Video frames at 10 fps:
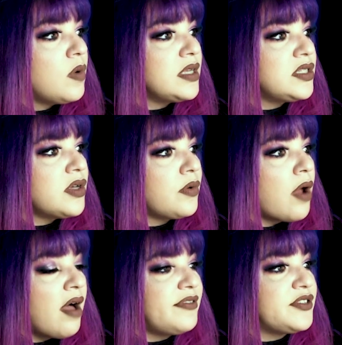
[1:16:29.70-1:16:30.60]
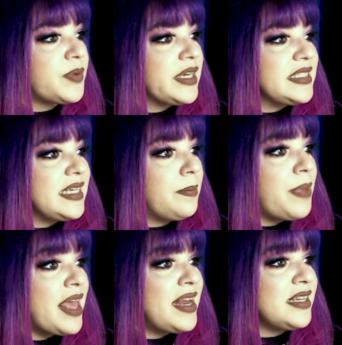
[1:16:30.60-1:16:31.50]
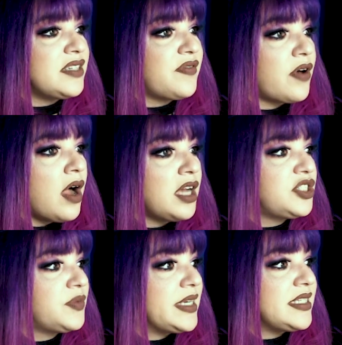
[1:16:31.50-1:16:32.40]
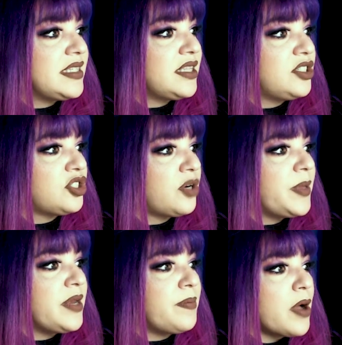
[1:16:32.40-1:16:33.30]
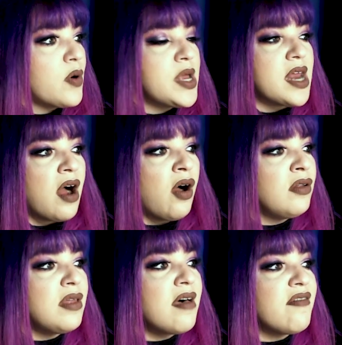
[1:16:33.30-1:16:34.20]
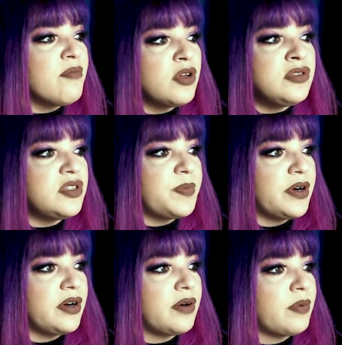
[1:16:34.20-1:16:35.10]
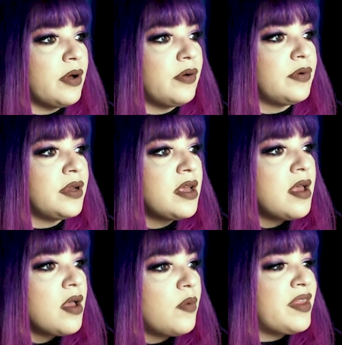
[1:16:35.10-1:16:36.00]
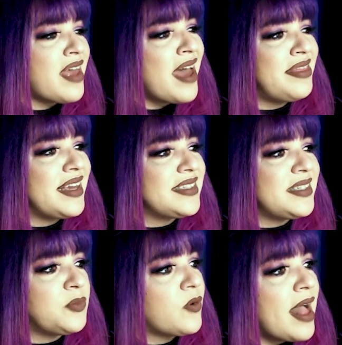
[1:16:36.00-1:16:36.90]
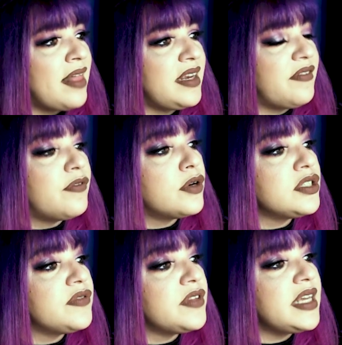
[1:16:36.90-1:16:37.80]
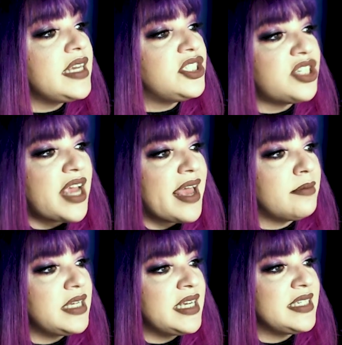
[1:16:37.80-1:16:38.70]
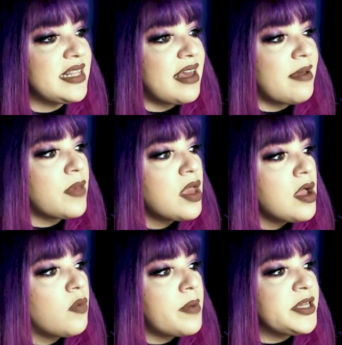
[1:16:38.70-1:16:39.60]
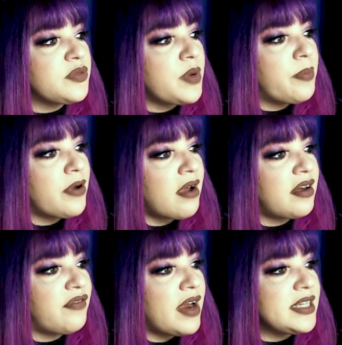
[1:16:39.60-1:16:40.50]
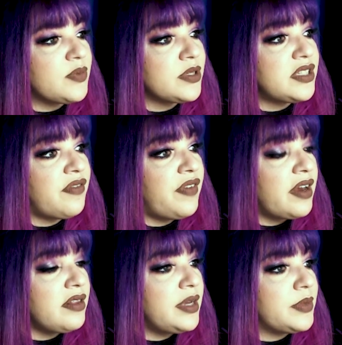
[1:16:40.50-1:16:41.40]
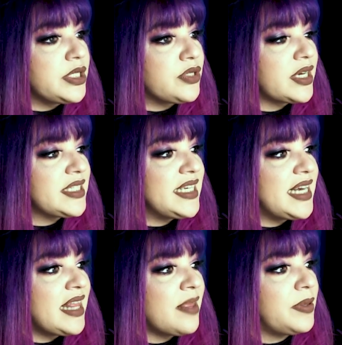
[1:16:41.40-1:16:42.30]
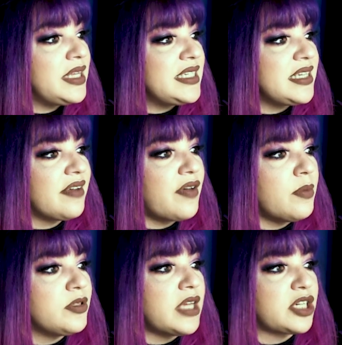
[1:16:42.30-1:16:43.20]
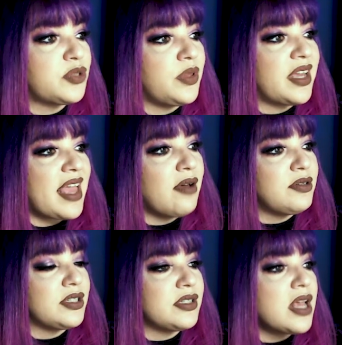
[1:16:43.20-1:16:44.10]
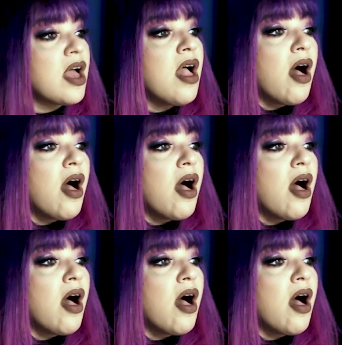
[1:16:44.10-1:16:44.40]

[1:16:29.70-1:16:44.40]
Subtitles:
One's own offspring did penance for Auschwitz, the German poet Olav Munzberg wrote. With ethics and morality forcefully jammed into them, women's reproductive rights were severely restricted, and the policing of homosexual encounters,